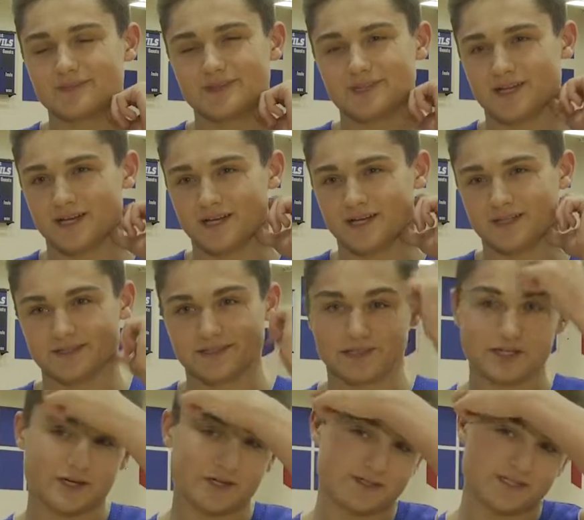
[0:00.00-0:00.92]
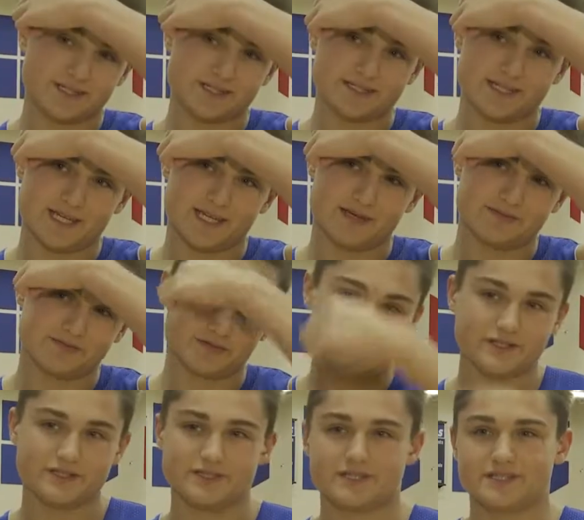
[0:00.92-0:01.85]
uh, the coaching staff
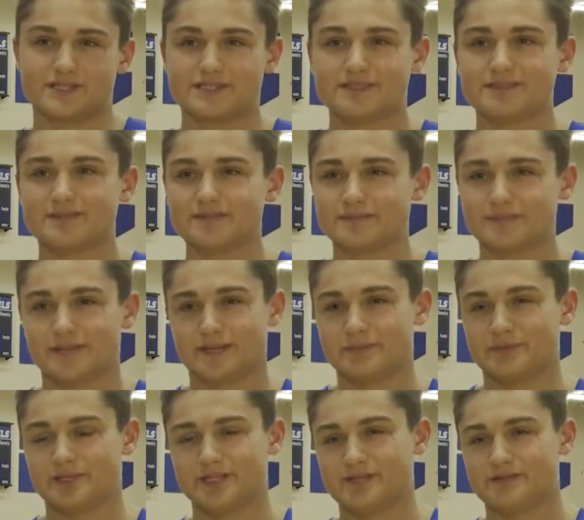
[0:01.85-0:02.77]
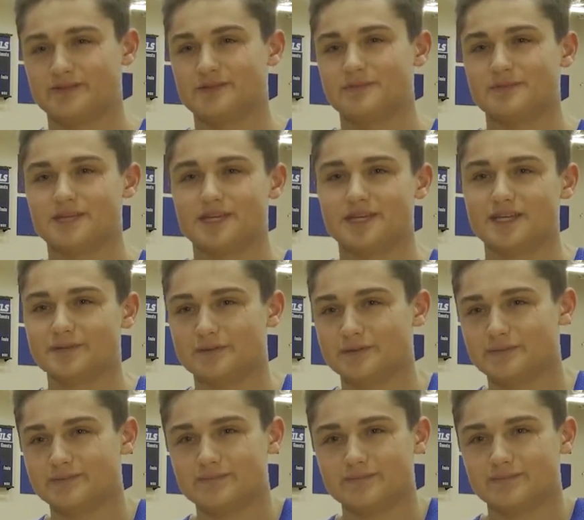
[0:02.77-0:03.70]
really just like believed in me and would
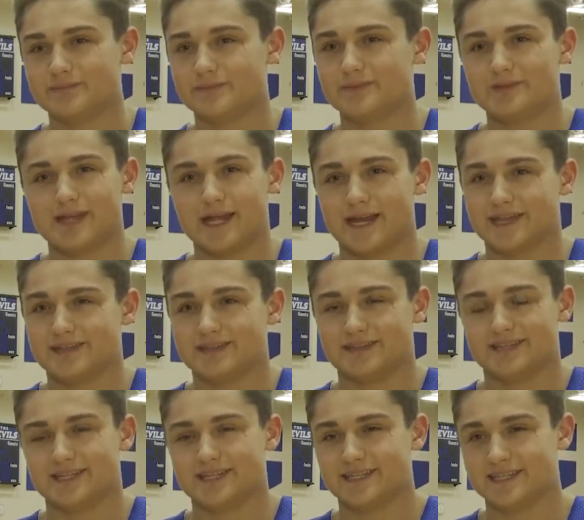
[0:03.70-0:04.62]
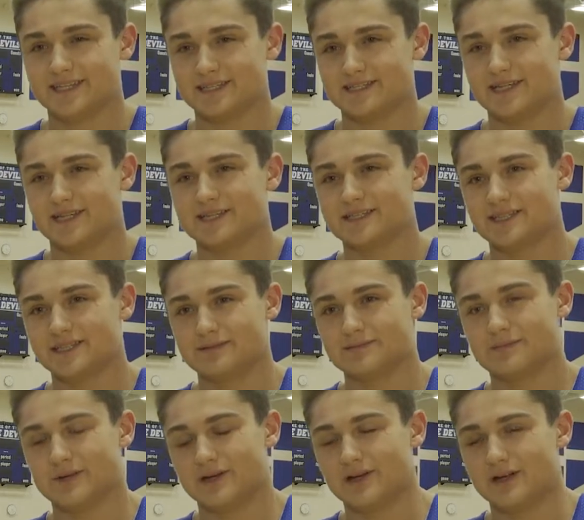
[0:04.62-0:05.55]
anything that needed done, they'd
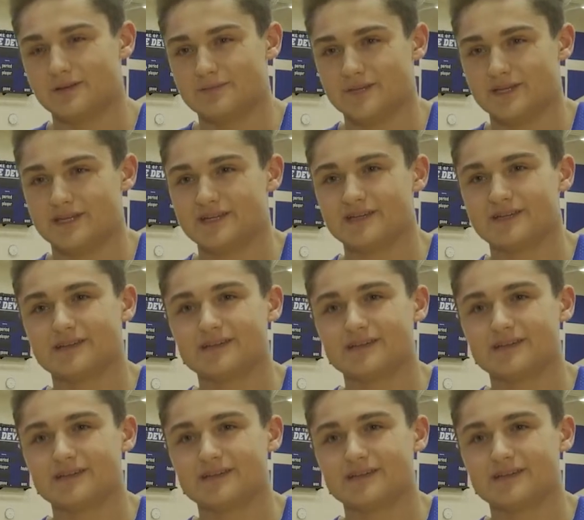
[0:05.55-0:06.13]
put it on me.